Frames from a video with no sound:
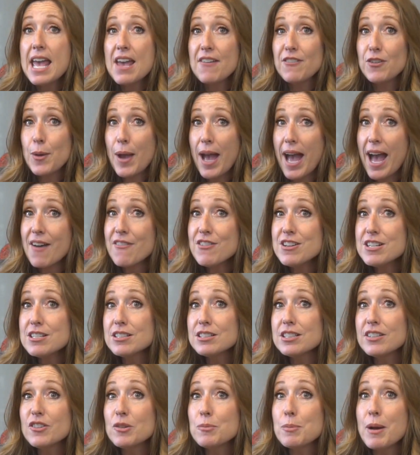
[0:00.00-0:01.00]
If you haven't
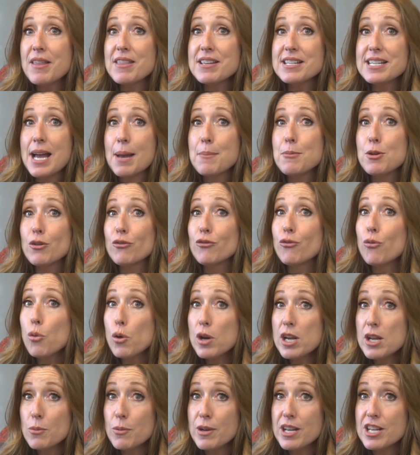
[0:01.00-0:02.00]
delivered by the time you're
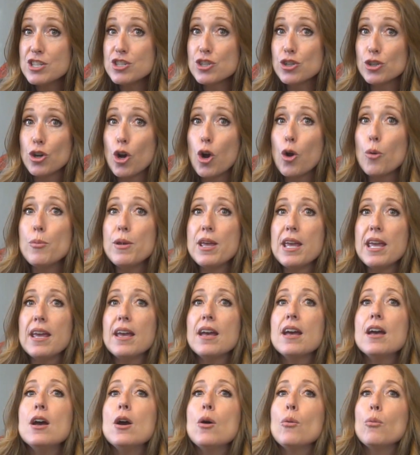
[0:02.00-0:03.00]
40 weeks, your
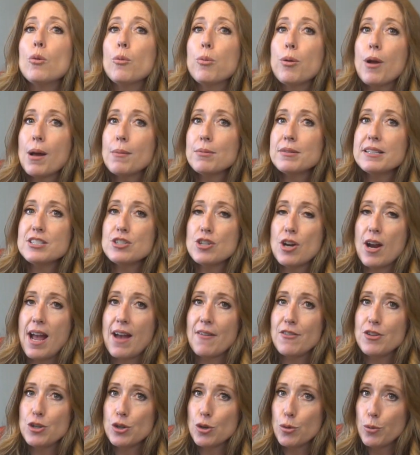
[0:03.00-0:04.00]
OB will probably start
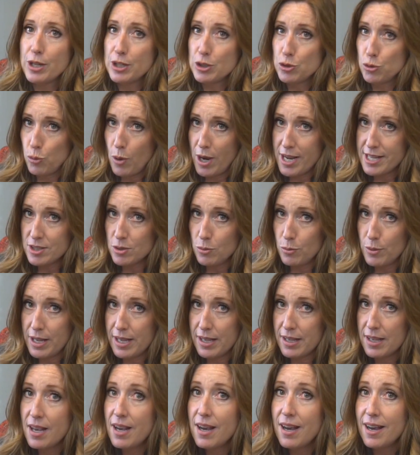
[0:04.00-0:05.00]
having you go in twice a
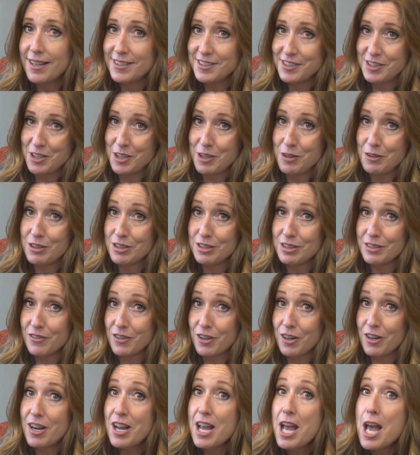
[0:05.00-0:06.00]
week until you
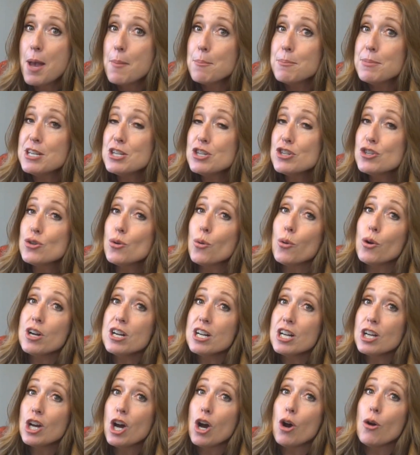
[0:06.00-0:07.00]
deliver. Be sure
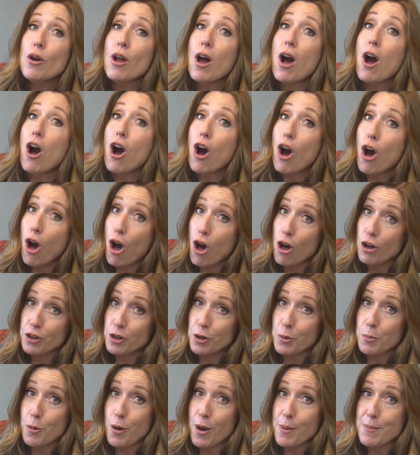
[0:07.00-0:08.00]
to go to all
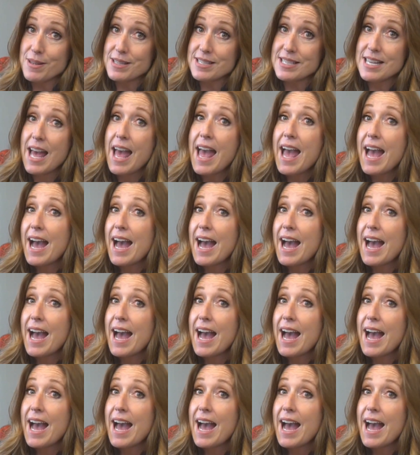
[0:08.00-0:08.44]
your appointments.